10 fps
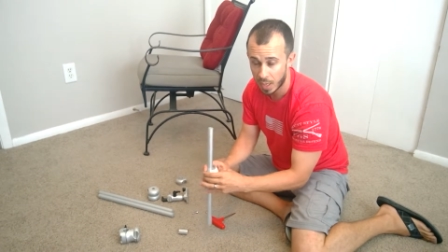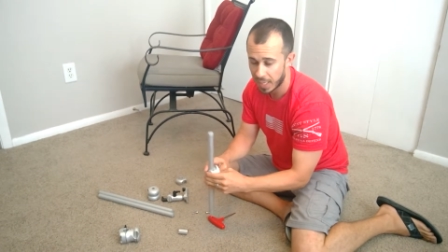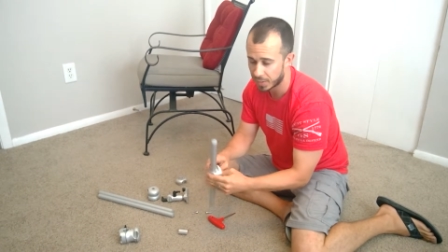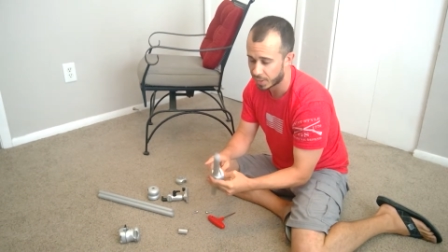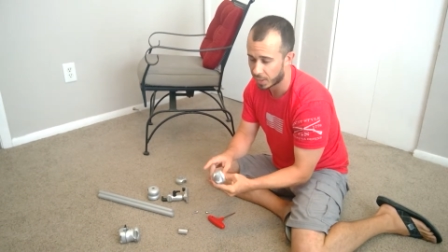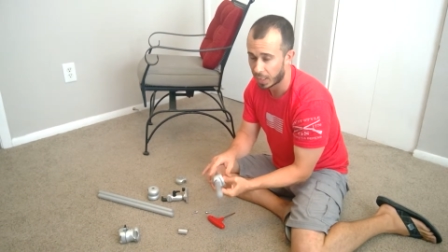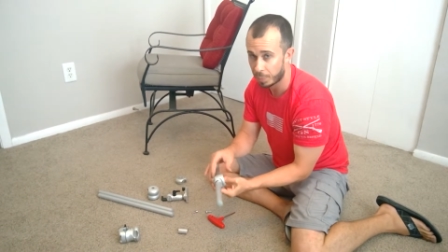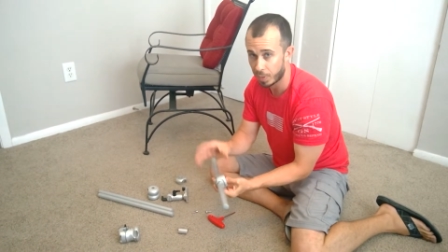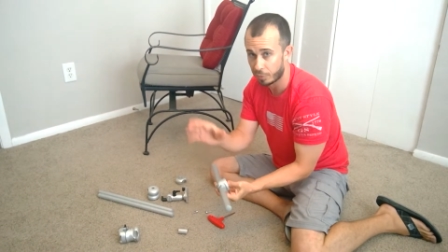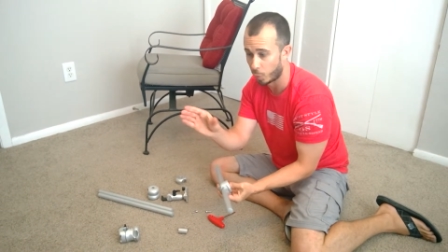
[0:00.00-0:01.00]
And it's the
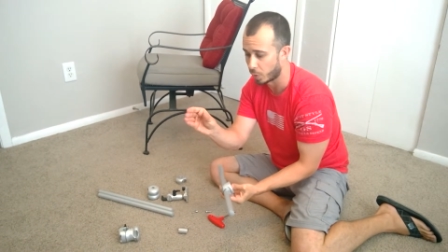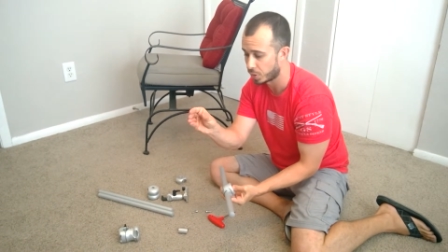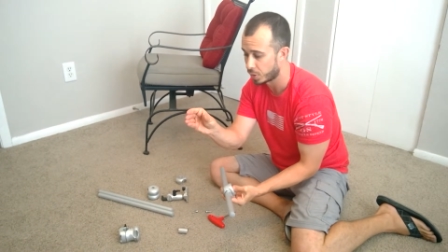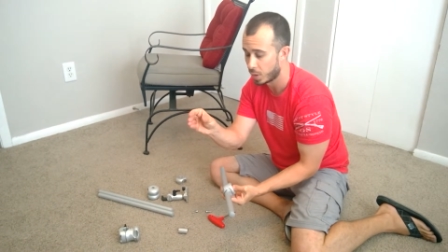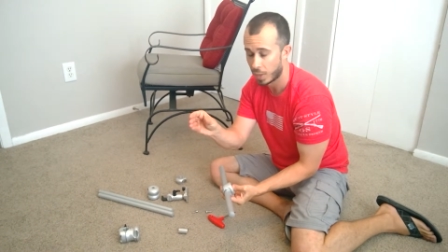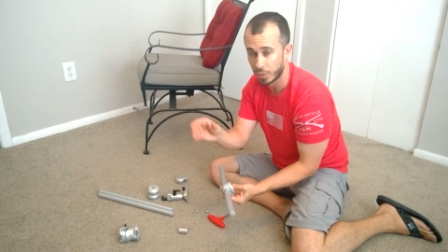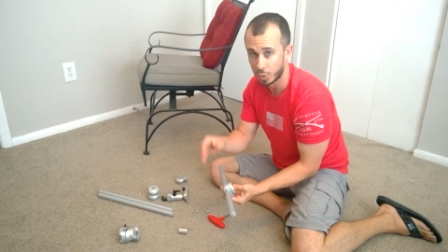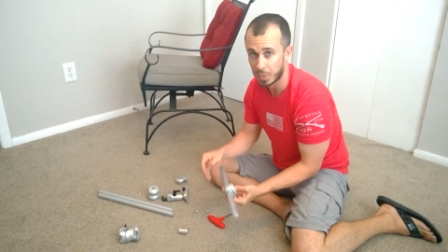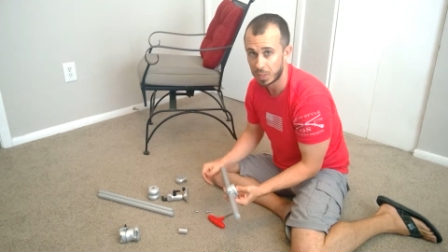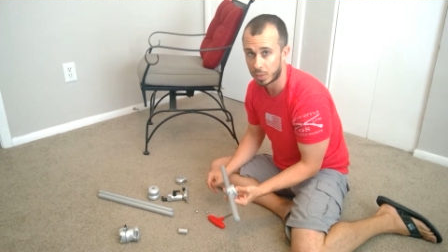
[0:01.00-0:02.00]
clamping force of those
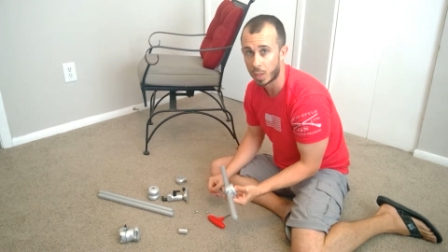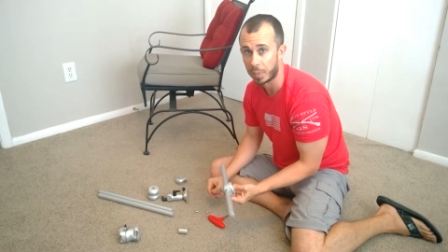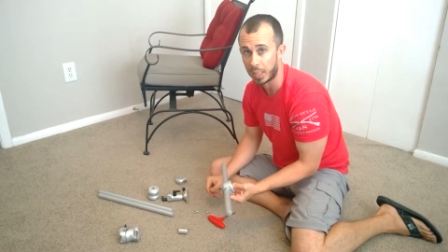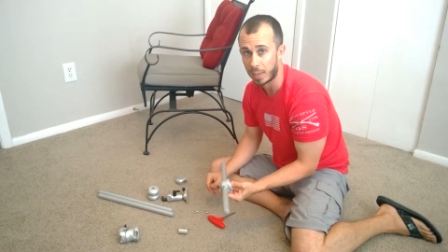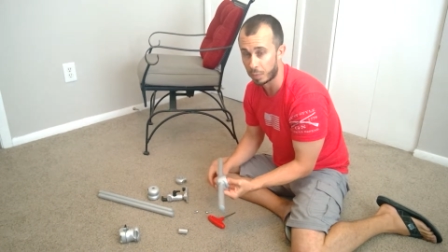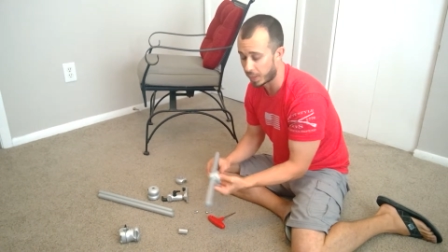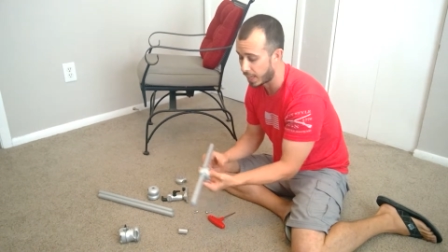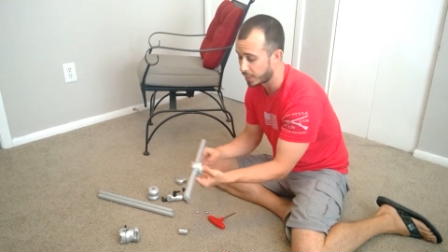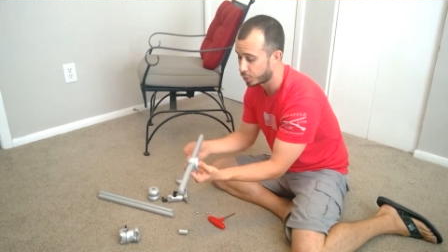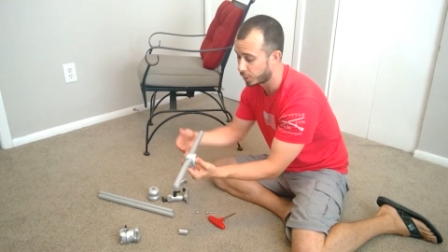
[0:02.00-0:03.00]
pieces coming together that
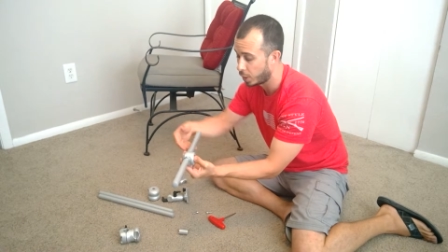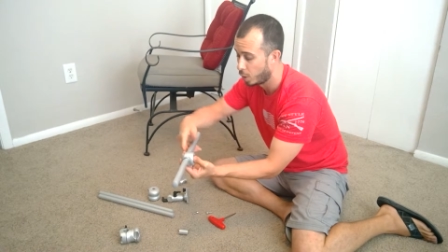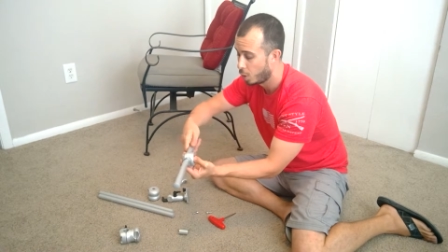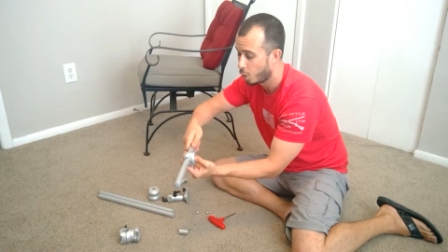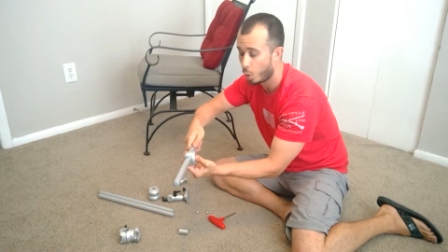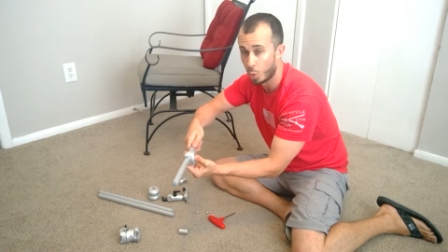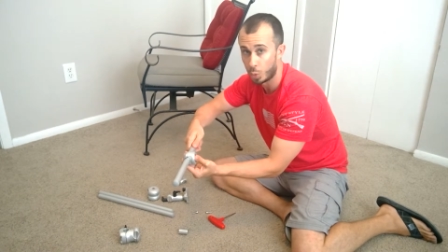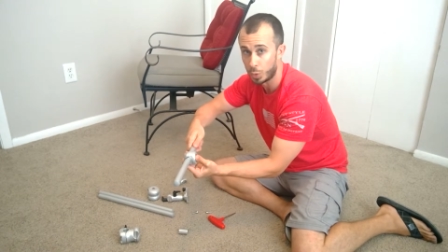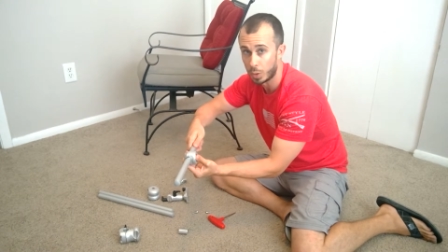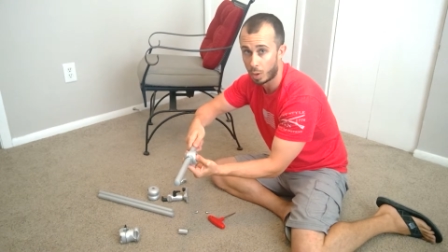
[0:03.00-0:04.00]
actually
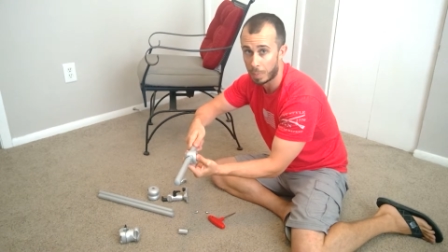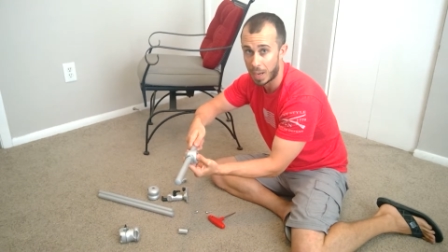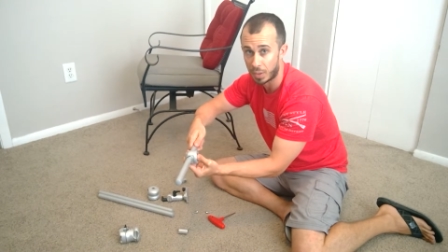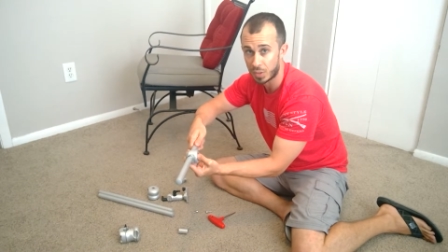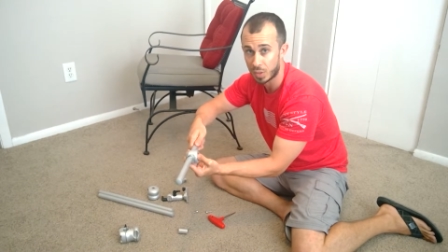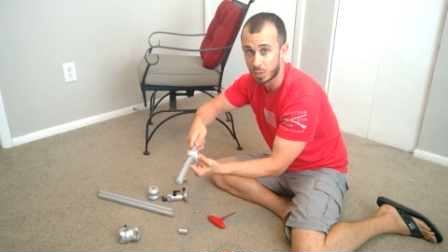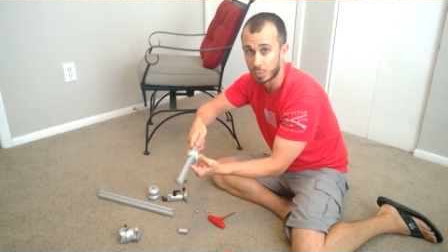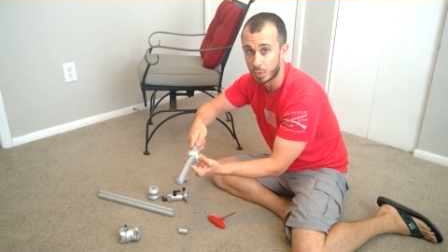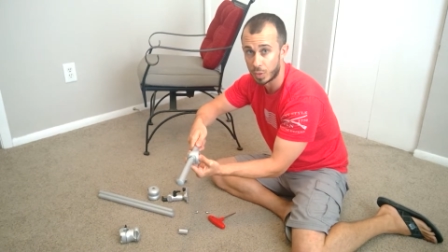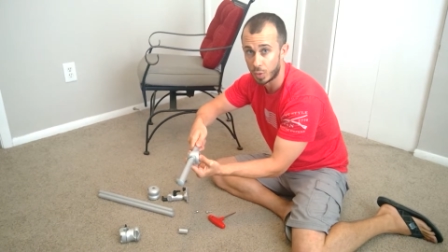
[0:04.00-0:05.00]
hold our mounting system
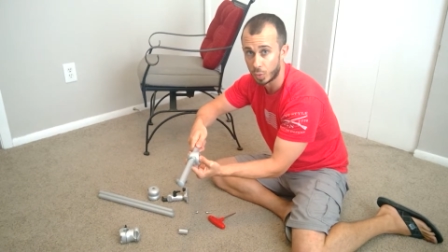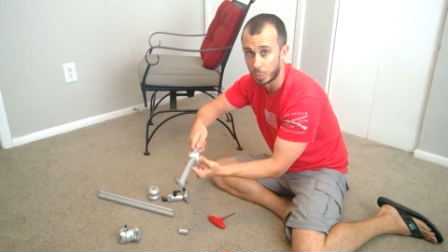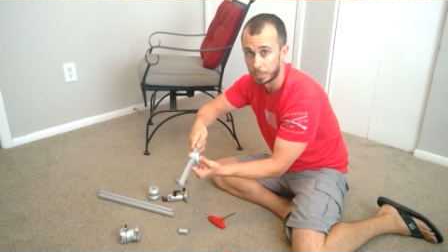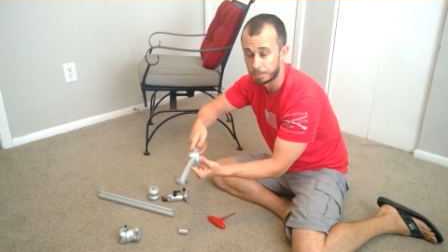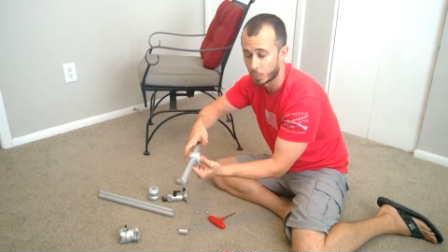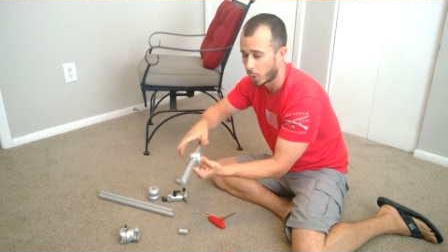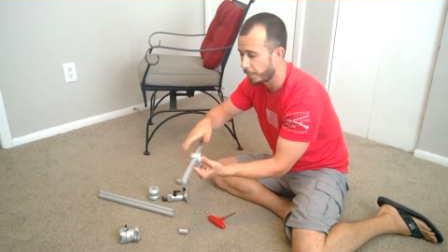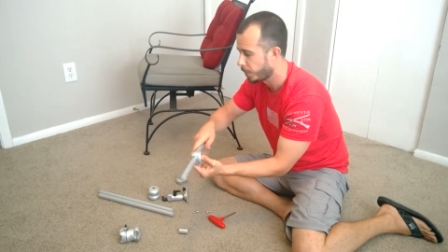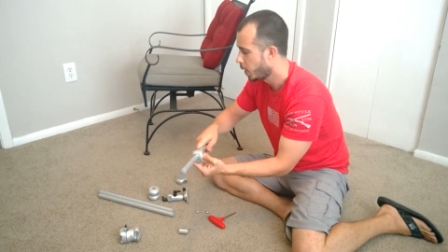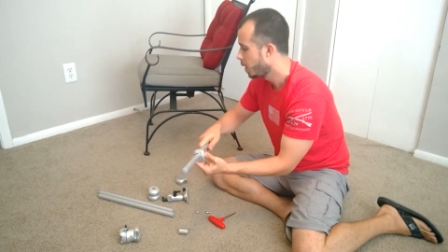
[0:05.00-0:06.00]
to the tube, right?